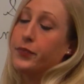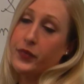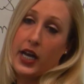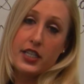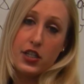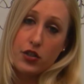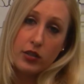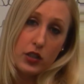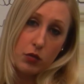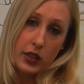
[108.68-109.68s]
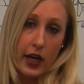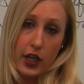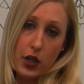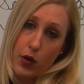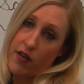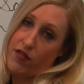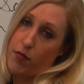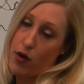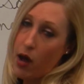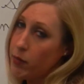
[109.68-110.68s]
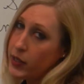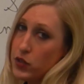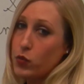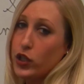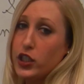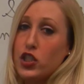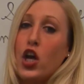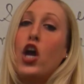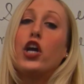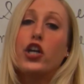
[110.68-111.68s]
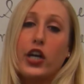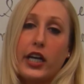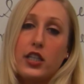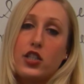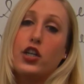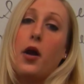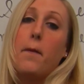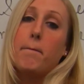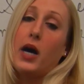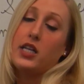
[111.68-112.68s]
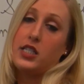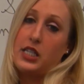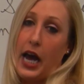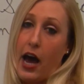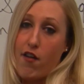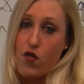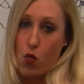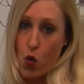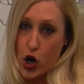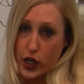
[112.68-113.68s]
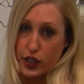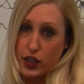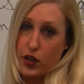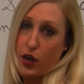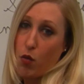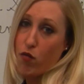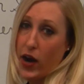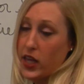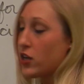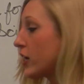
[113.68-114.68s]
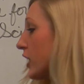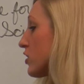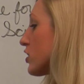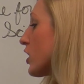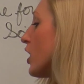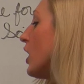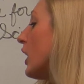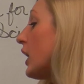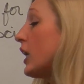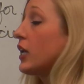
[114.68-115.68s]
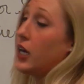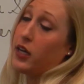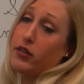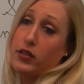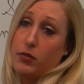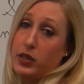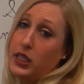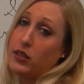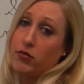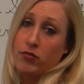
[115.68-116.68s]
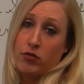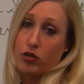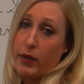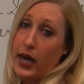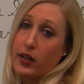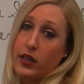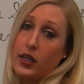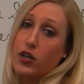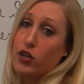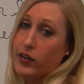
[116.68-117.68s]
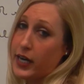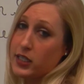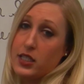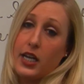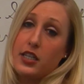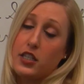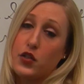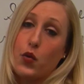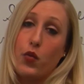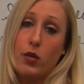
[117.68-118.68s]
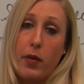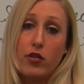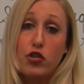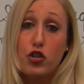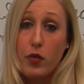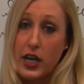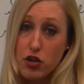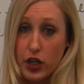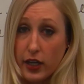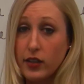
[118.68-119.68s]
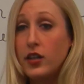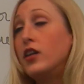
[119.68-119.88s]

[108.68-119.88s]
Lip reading: as the students will tell you, if the problem has words, your answer must have words. So they will write their answer in a complete, grammatically correct sentence with punctuation.